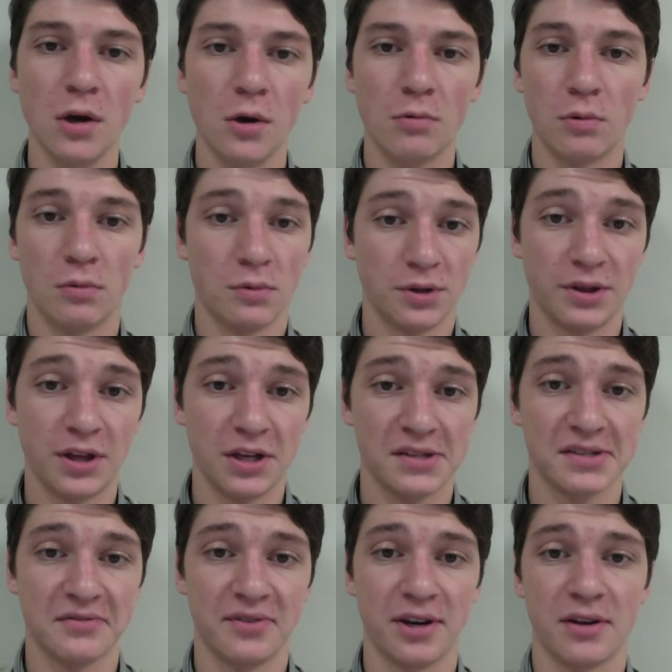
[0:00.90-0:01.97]
When one
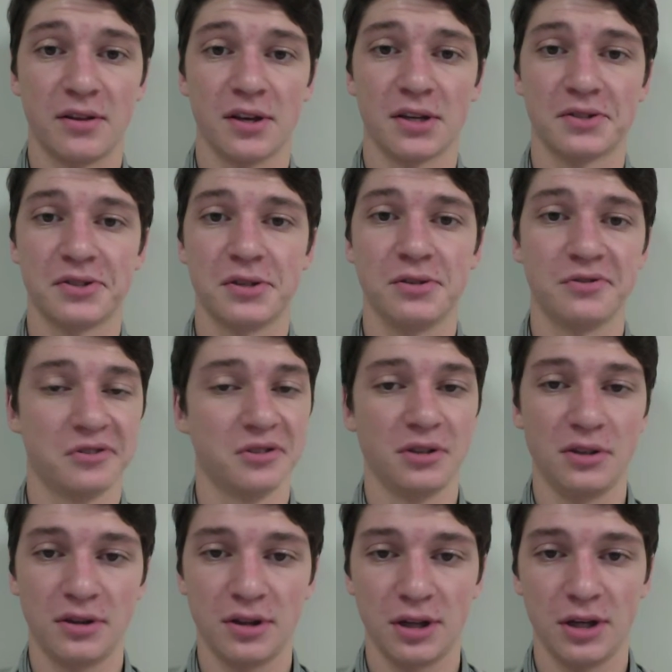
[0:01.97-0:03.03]
thinks of ethics, you usually
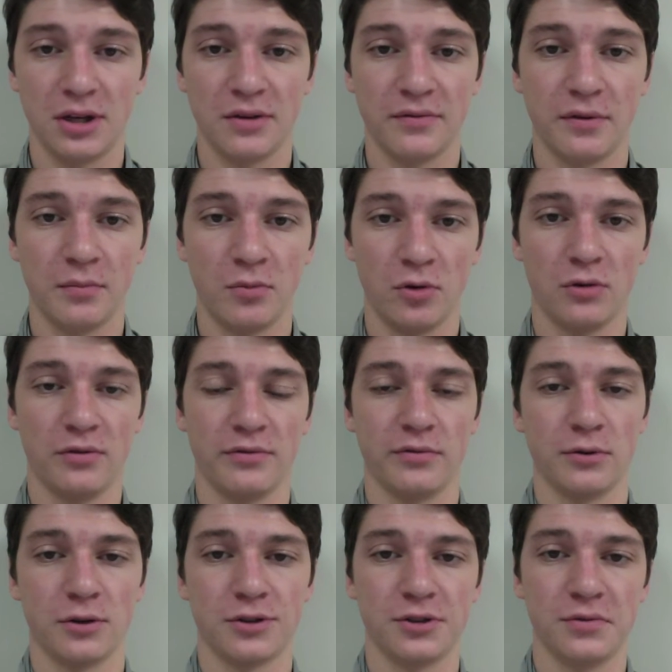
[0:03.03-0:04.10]
think of the moral
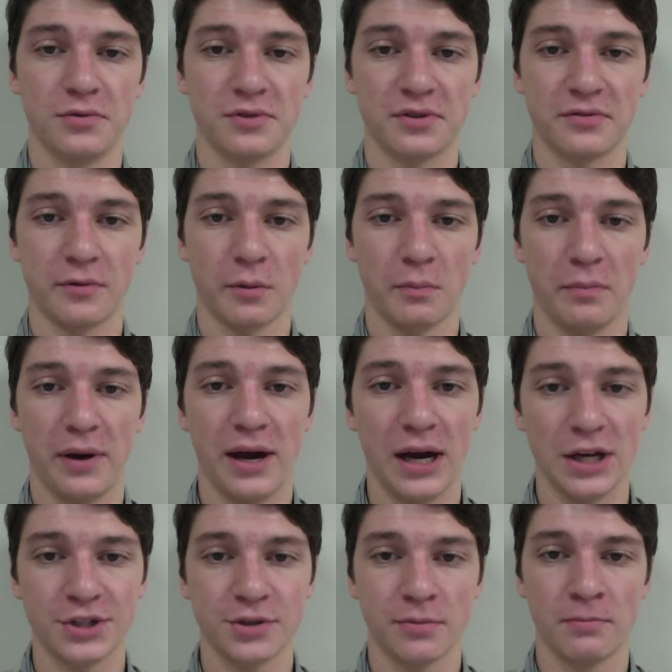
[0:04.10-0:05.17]
virtues of
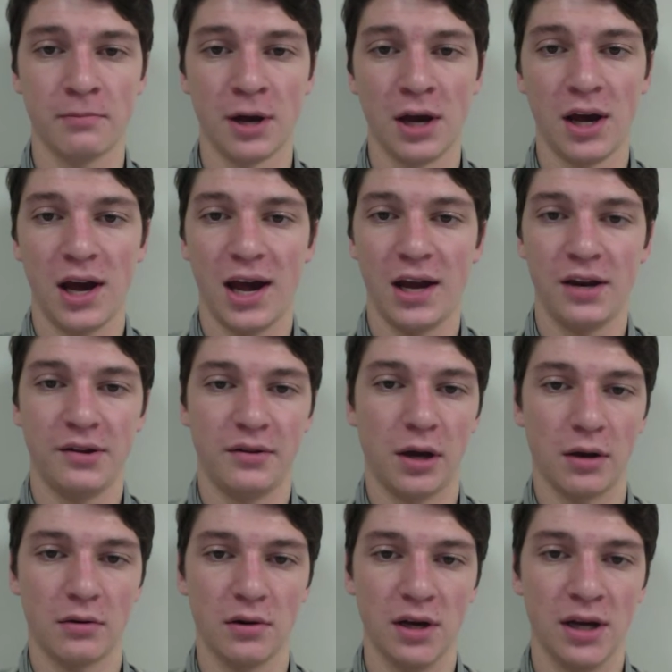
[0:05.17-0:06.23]
compassion and
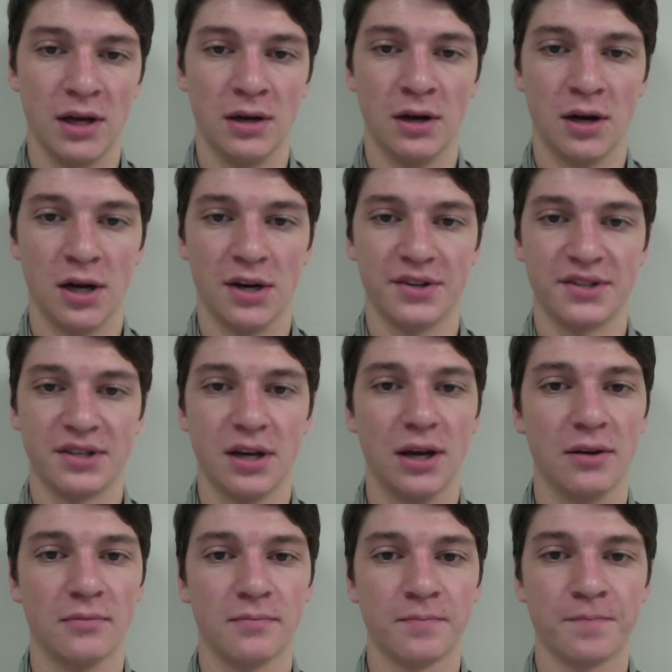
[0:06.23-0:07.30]
integrity and honesty.
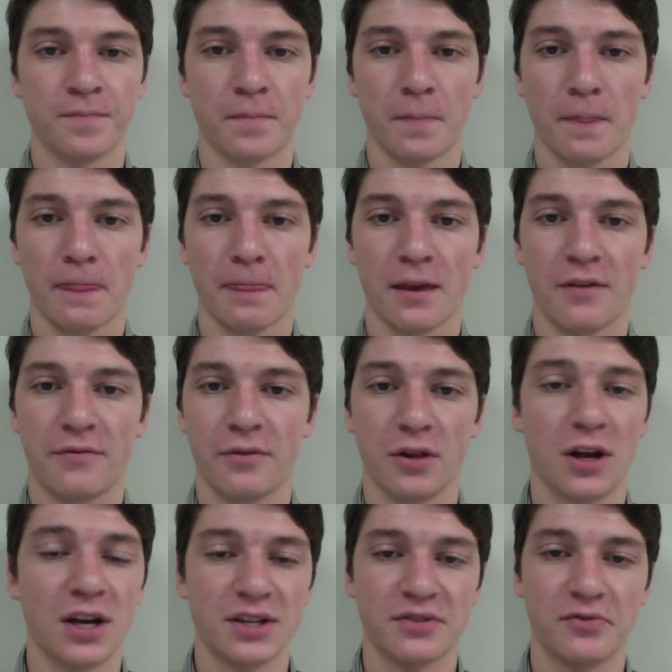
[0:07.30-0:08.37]

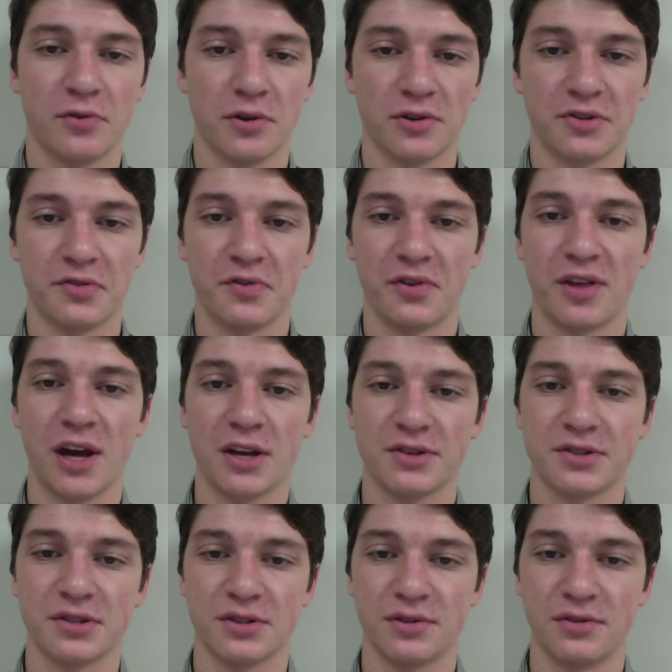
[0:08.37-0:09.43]
Philosophers for
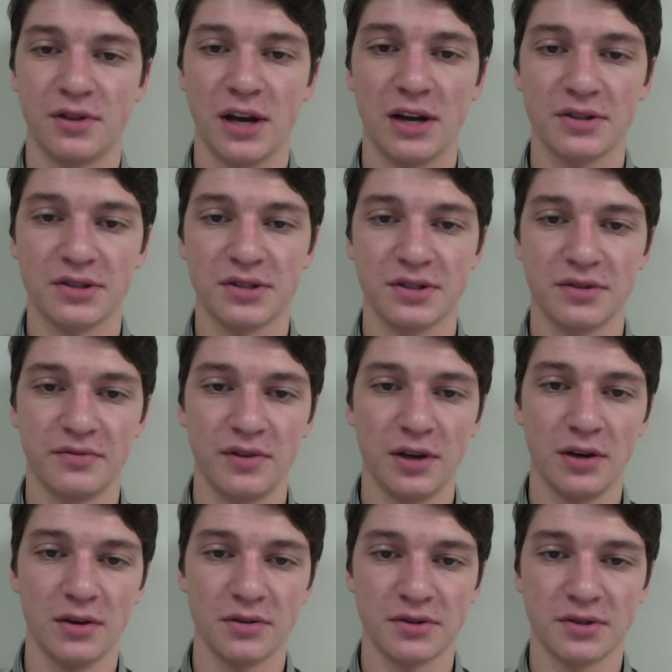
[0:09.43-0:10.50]
thousands and thousands of
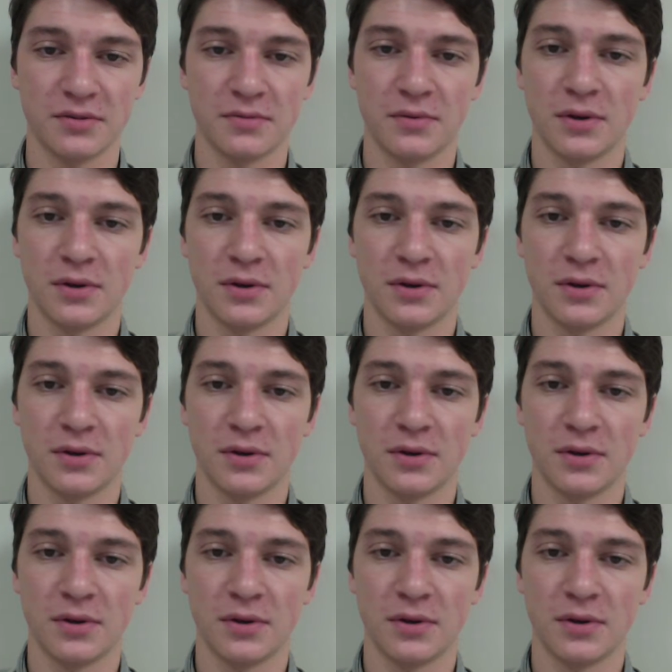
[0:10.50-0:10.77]
years